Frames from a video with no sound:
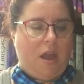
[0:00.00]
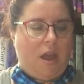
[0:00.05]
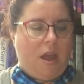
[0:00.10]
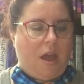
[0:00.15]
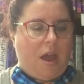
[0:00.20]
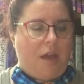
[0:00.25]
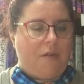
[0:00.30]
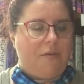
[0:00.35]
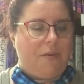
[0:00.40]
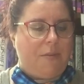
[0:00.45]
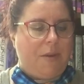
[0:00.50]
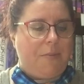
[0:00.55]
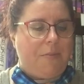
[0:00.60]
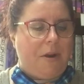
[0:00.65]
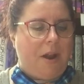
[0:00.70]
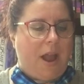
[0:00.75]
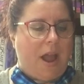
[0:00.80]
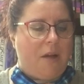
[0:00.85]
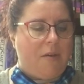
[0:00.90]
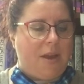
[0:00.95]
I
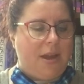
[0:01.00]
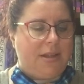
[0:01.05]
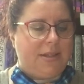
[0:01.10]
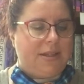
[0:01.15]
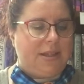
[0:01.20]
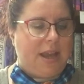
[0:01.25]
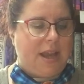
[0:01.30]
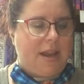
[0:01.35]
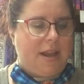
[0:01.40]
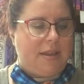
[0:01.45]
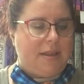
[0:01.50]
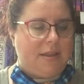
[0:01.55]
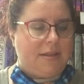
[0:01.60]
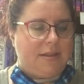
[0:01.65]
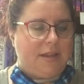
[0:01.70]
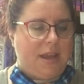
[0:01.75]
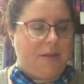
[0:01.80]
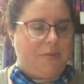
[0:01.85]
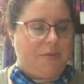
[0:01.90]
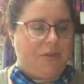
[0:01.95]
remember how I sat on the
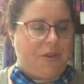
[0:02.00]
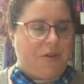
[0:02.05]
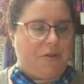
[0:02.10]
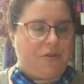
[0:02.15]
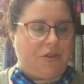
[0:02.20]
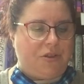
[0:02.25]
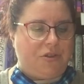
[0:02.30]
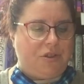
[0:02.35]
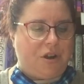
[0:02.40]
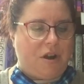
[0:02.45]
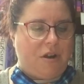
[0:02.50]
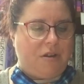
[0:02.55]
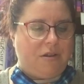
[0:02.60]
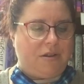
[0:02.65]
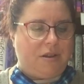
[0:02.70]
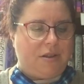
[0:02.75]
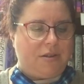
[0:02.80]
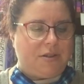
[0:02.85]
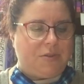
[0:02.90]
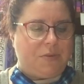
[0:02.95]
table there in the
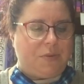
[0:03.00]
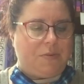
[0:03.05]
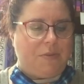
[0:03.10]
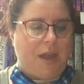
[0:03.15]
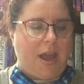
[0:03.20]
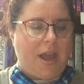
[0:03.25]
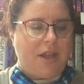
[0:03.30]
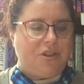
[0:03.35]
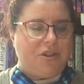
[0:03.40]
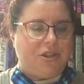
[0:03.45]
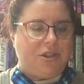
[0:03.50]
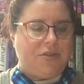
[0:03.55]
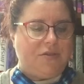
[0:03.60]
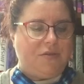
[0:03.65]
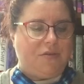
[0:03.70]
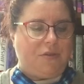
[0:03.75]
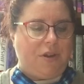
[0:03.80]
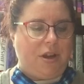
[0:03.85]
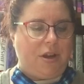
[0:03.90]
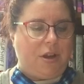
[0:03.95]
darkness with patches
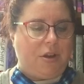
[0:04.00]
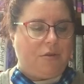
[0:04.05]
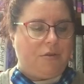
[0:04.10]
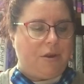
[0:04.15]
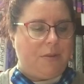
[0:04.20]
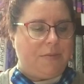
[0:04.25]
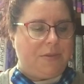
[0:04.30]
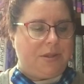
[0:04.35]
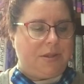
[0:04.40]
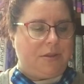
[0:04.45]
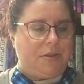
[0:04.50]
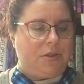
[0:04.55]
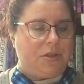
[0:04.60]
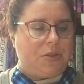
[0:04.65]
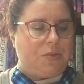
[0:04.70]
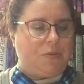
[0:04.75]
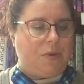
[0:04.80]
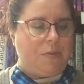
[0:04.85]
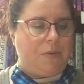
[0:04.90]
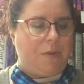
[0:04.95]
of green and crimson
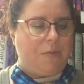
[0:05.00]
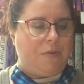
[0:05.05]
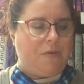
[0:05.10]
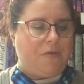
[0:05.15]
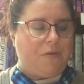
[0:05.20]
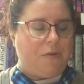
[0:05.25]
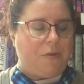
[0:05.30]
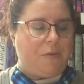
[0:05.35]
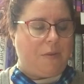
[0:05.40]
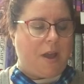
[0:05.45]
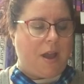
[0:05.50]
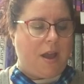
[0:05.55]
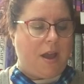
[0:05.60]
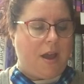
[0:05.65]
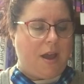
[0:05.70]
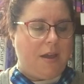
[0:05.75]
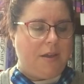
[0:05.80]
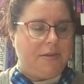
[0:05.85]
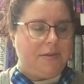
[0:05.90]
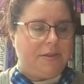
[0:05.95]
swimming before my
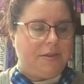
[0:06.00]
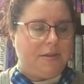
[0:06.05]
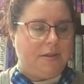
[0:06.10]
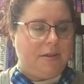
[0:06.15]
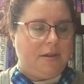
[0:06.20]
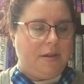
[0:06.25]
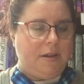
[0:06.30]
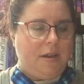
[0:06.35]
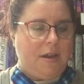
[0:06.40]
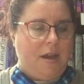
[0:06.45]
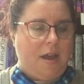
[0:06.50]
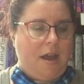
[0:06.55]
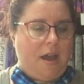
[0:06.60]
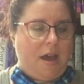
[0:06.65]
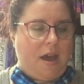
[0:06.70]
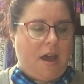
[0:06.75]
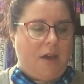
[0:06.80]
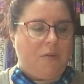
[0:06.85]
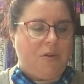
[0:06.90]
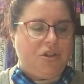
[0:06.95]
eyes.
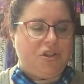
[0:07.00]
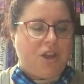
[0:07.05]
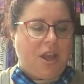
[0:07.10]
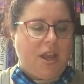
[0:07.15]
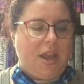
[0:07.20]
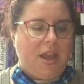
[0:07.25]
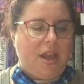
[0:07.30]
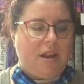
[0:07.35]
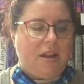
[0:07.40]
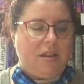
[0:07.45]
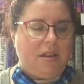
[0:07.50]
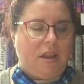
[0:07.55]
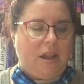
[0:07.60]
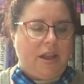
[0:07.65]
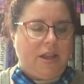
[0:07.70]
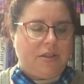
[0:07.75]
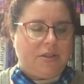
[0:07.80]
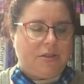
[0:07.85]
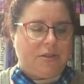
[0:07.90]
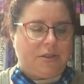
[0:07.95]
I wish I had a
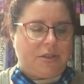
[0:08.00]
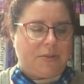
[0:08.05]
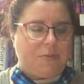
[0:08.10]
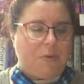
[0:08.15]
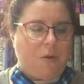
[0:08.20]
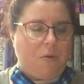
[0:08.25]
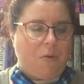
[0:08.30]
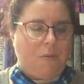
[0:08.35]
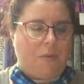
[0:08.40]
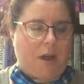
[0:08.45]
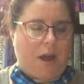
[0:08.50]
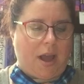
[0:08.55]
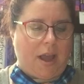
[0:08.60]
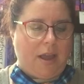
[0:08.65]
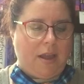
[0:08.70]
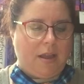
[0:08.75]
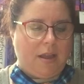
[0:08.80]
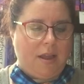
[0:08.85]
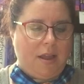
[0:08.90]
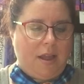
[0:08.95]
light to smoke
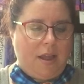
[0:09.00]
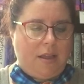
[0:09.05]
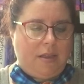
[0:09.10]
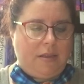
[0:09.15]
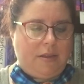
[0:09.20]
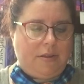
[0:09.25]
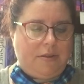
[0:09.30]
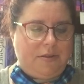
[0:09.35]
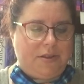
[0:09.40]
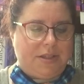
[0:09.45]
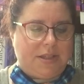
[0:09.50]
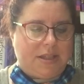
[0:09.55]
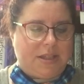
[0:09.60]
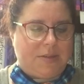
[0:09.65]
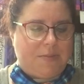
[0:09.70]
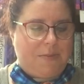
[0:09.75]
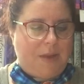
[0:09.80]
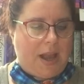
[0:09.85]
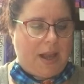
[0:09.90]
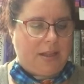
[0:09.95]
by, little
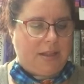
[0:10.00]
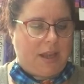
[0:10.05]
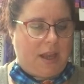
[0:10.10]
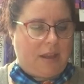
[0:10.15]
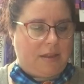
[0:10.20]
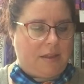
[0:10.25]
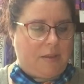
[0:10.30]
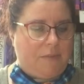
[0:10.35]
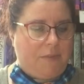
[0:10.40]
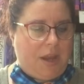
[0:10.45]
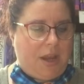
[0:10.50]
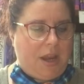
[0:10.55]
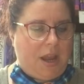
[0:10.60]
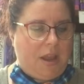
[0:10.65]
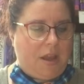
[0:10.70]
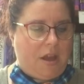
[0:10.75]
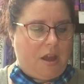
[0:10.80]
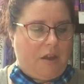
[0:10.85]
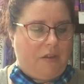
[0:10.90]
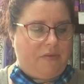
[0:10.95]
suspecting the
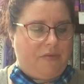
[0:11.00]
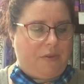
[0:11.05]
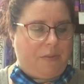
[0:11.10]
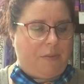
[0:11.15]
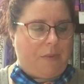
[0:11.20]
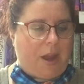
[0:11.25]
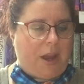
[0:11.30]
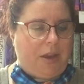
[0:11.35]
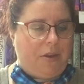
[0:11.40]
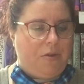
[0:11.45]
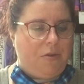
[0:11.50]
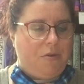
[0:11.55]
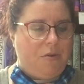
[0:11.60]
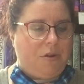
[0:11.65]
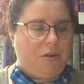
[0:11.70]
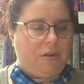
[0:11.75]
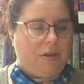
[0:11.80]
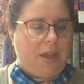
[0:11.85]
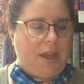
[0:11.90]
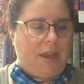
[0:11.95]
meaning of the minute
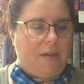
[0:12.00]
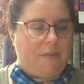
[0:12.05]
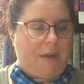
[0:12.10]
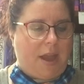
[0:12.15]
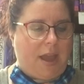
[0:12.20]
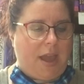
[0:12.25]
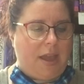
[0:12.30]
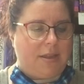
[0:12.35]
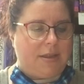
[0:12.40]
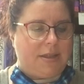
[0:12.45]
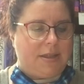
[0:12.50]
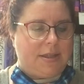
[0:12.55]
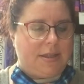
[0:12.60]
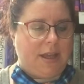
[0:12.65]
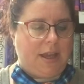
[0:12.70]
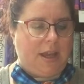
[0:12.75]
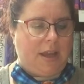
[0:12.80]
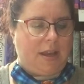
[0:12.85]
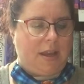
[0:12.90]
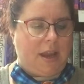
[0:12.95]
gleam I had
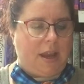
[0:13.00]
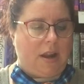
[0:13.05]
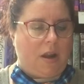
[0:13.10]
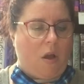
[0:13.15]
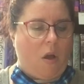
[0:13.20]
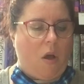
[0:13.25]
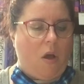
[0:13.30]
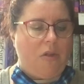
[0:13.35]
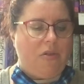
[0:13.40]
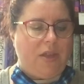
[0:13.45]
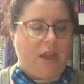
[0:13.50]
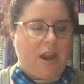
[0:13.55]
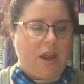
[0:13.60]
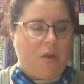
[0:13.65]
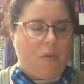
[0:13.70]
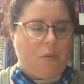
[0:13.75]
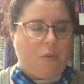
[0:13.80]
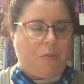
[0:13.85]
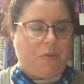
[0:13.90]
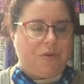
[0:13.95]
seen and all that
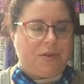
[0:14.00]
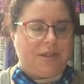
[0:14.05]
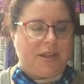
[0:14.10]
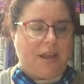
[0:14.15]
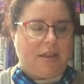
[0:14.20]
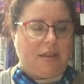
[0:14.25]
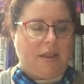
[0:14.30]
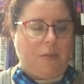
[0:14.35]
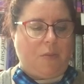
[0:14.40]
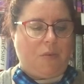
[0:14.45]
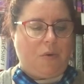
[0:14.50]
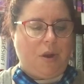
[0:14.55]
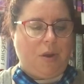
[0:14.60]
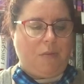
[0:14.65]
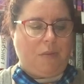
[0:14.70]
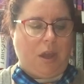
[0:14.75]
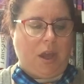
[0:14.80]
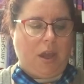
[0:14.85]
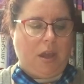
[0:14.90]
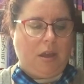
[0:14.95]
it would presently
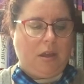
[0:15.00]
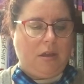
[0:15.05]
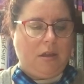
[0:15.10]
bring me.